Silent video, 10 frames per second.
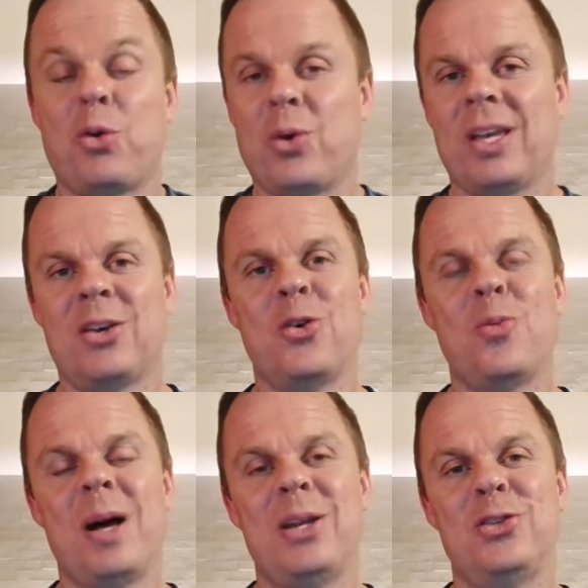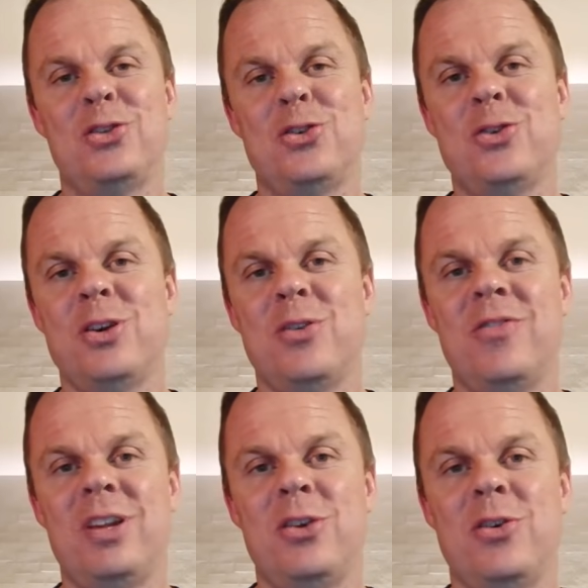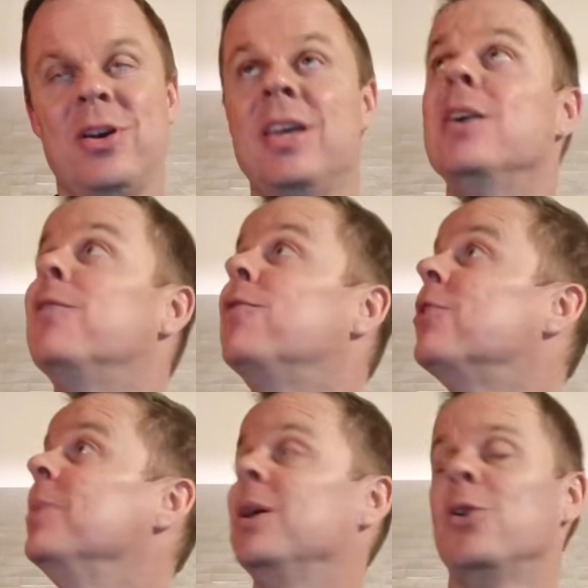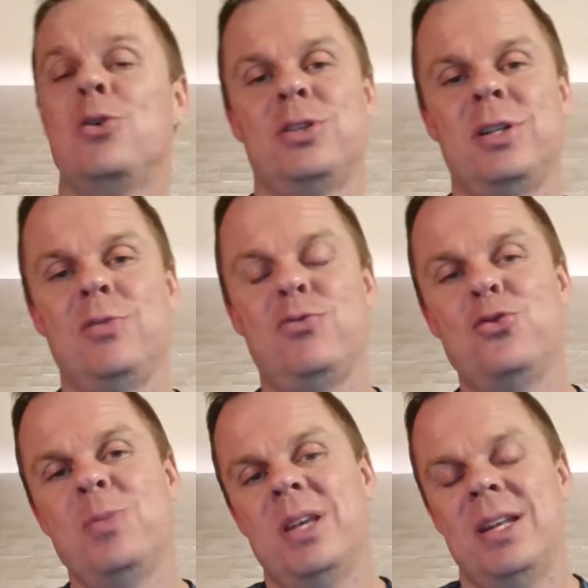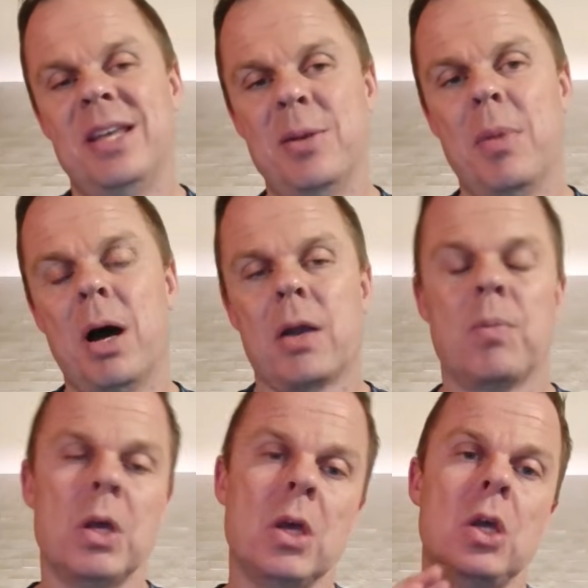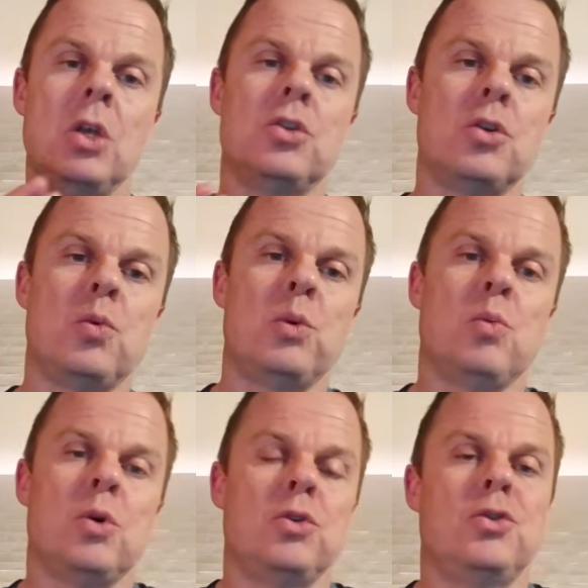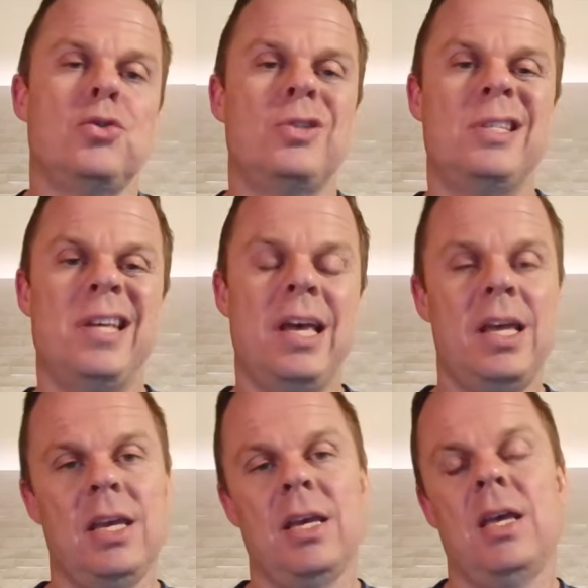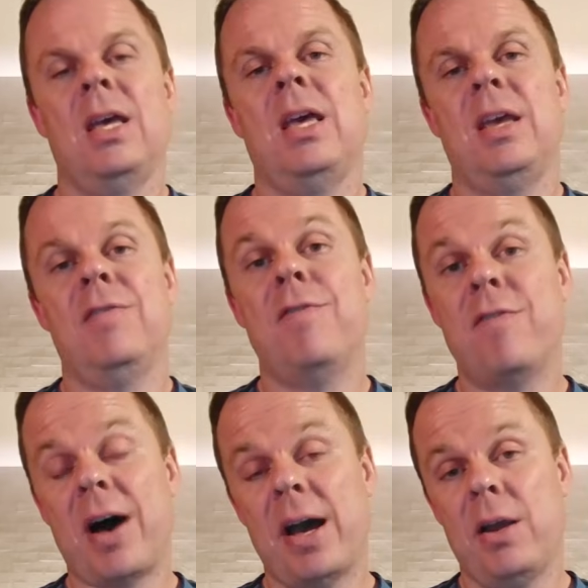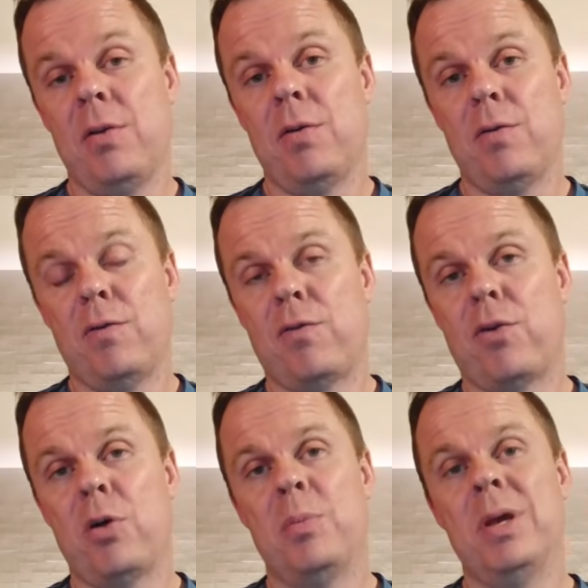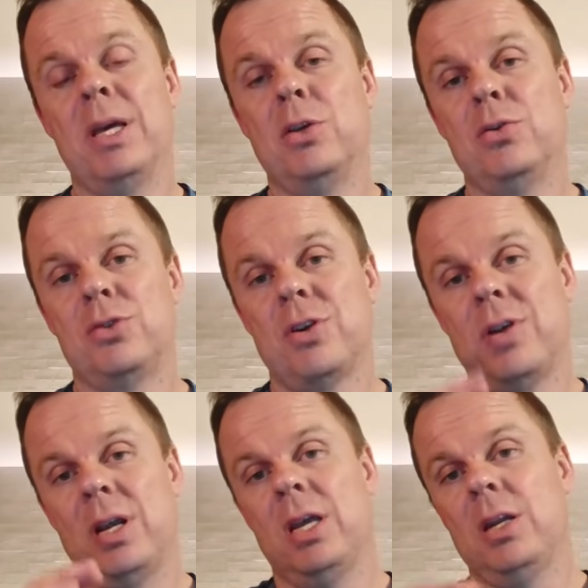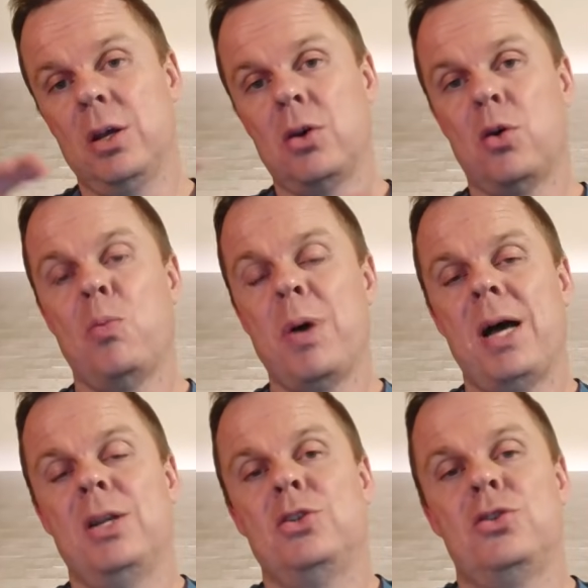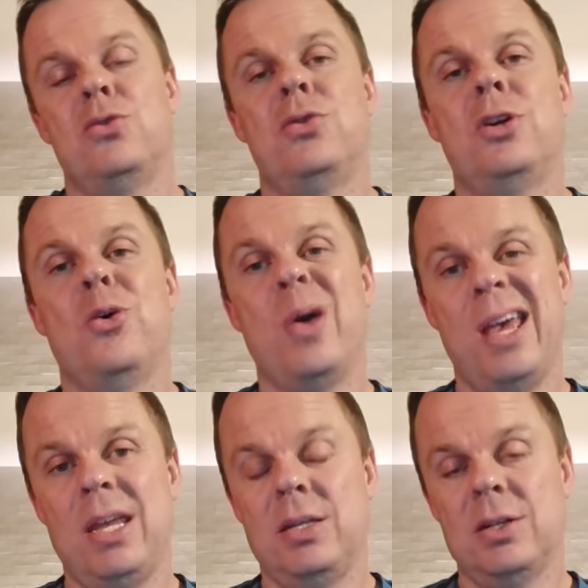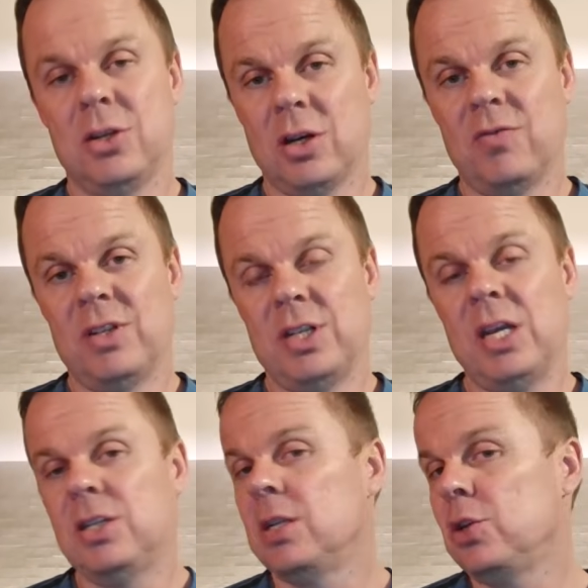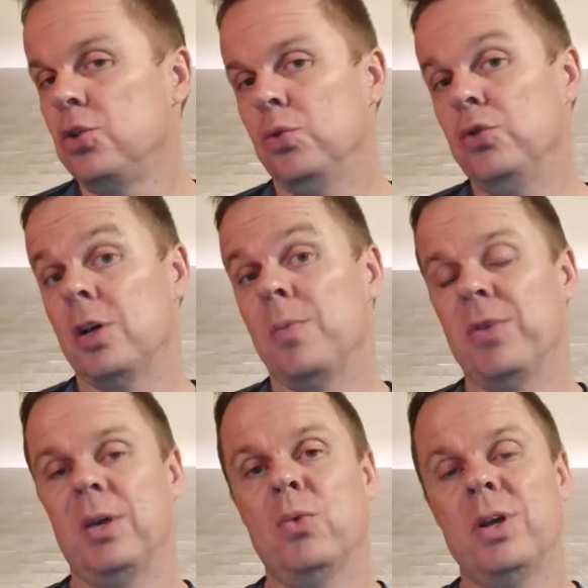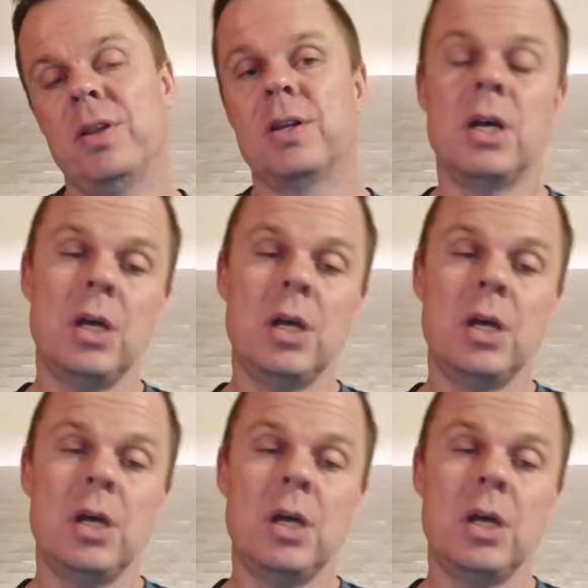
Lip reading: quick Copilot Studio video here from a hotel room in Denmark. So we want to take a file from a user in a Copilot Studio agent conversation and do something with it.